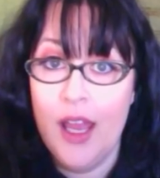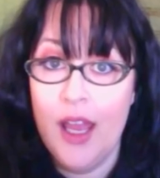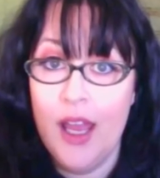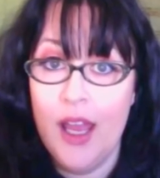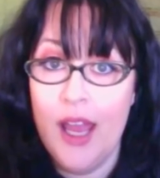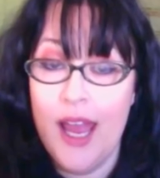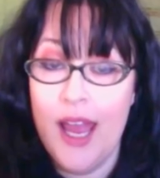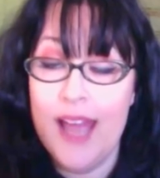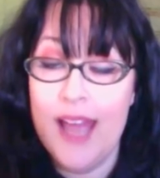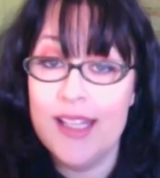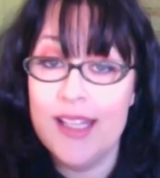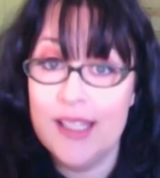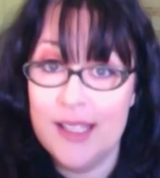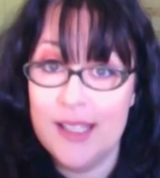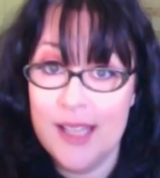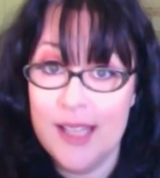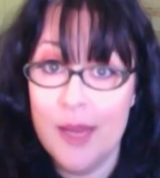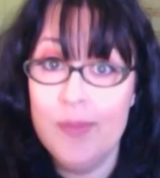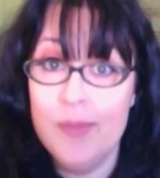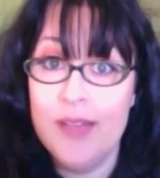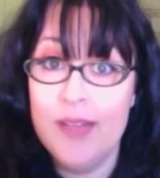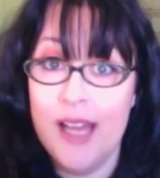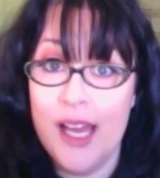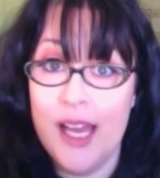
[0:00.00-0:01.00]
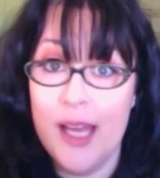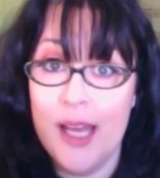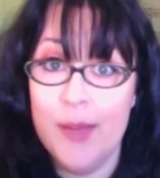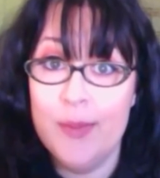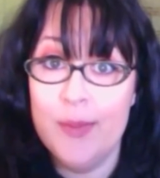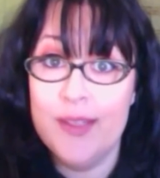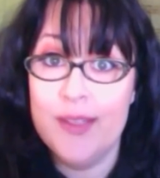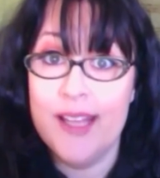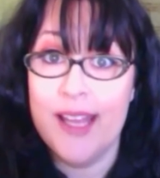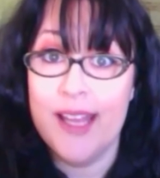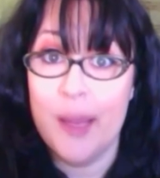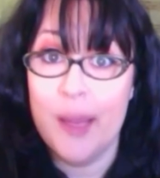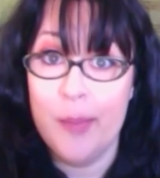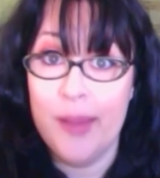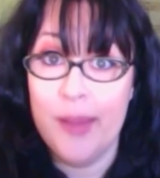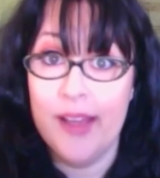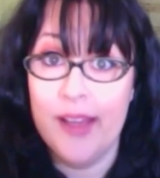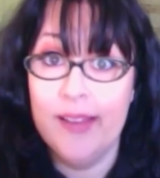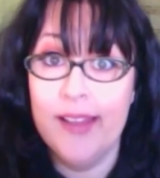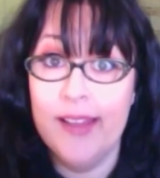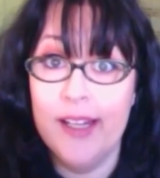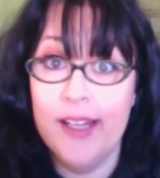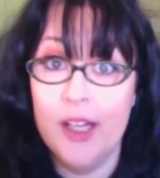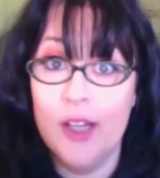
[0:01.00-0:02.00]
And sometimes they can be a
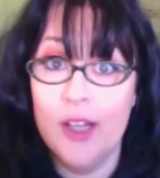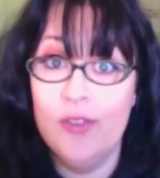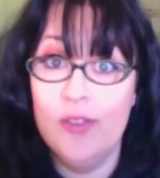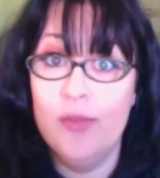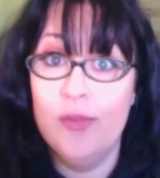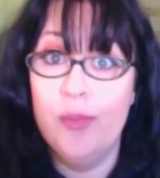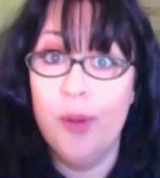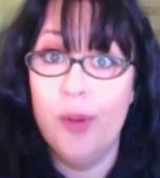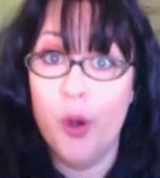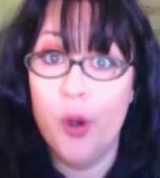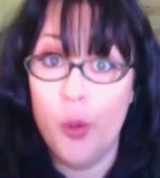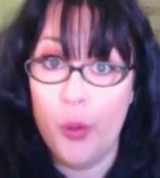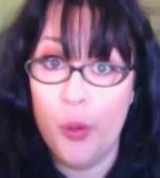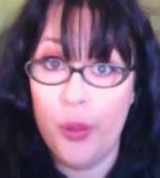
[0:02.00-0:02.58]
little of both.